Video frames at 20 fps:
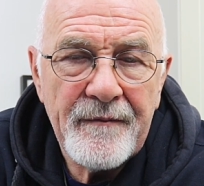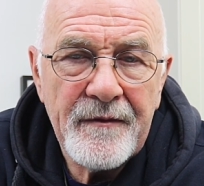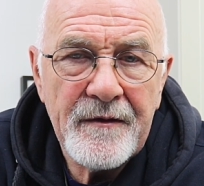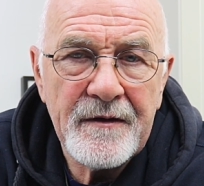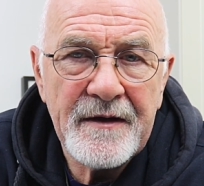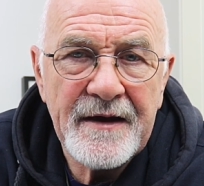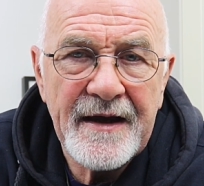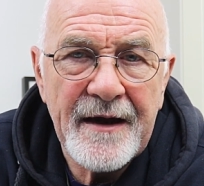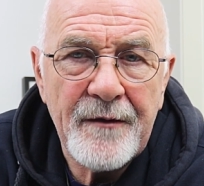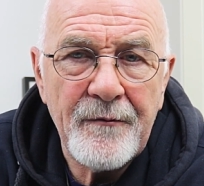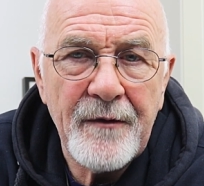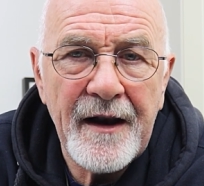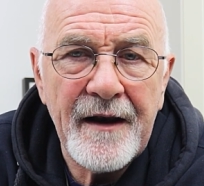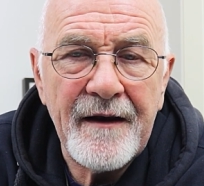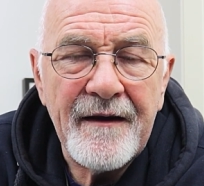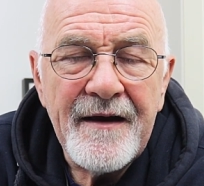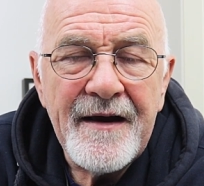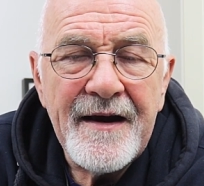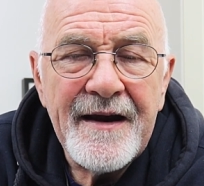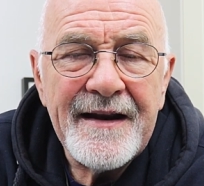Okay, well,
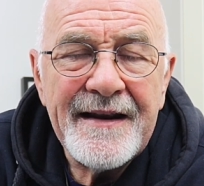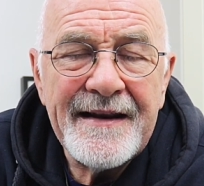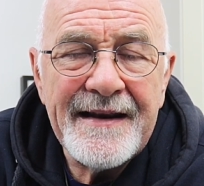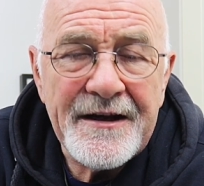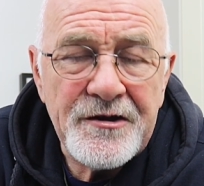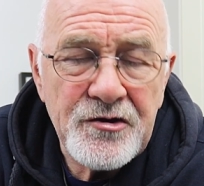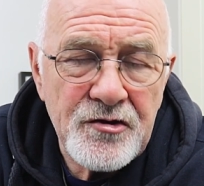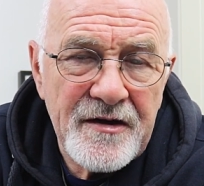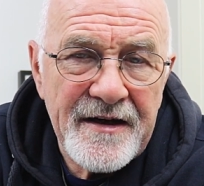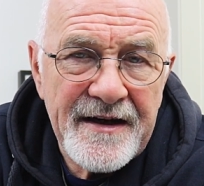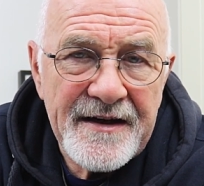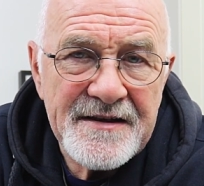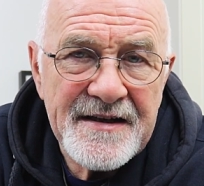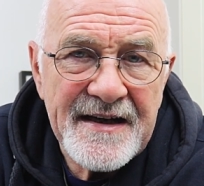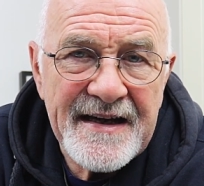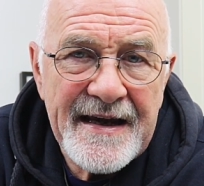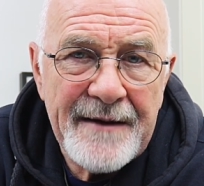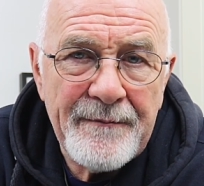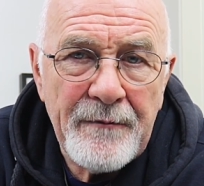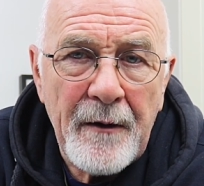literally to
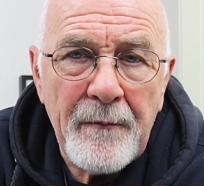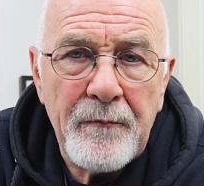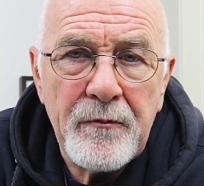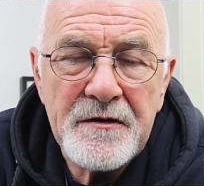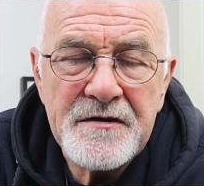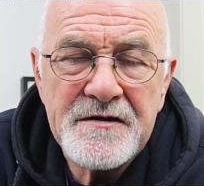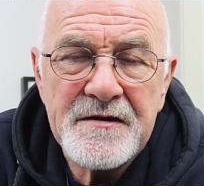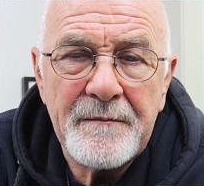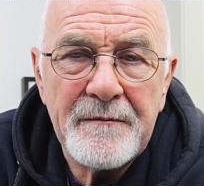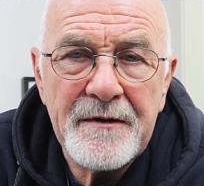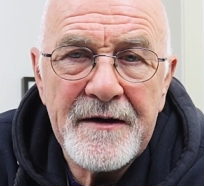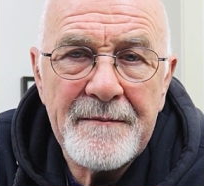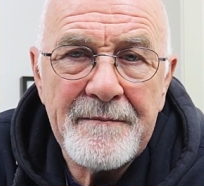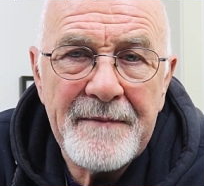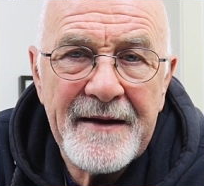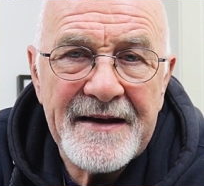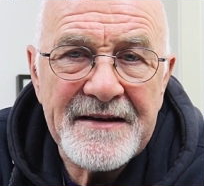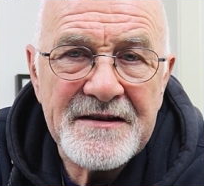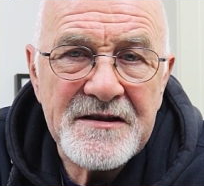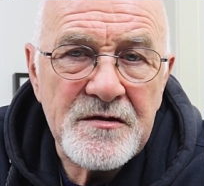keep up with somebody
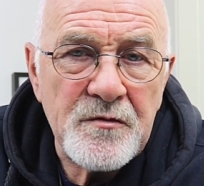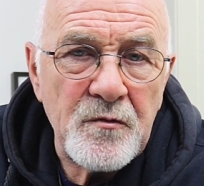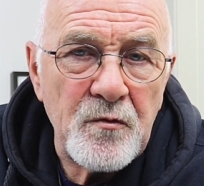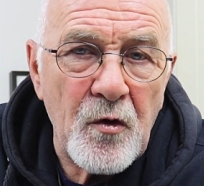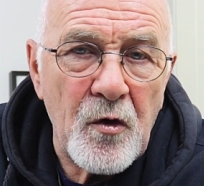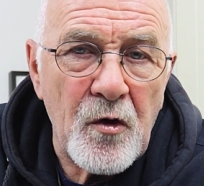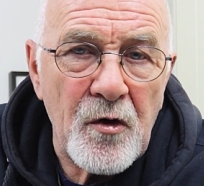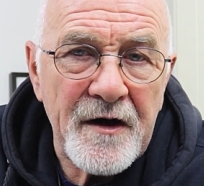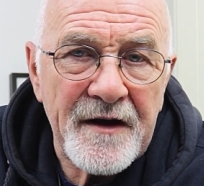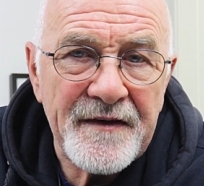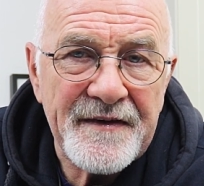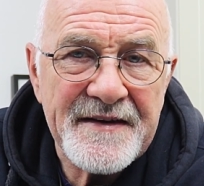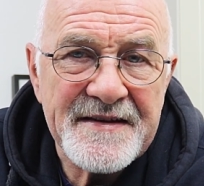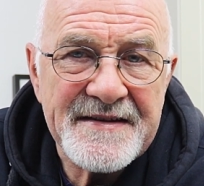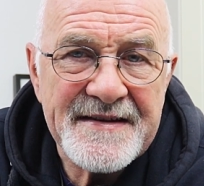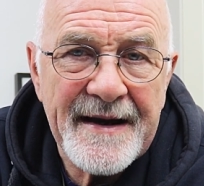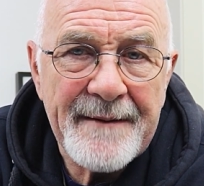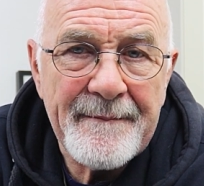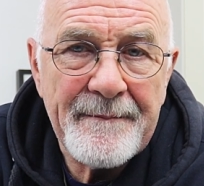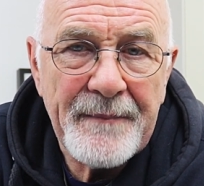means to walk at the
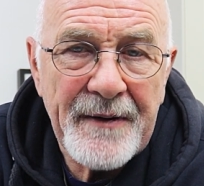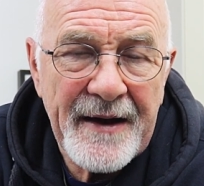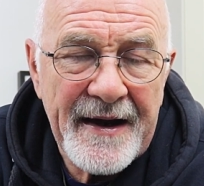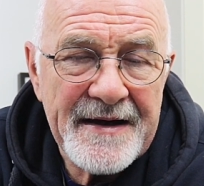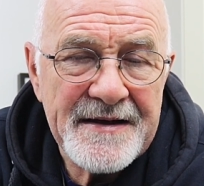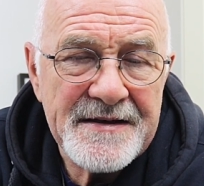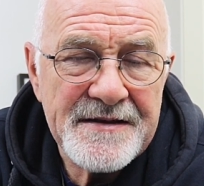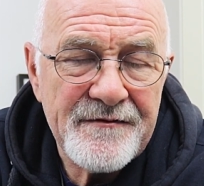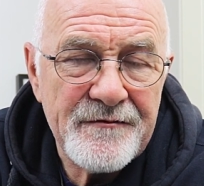same pace.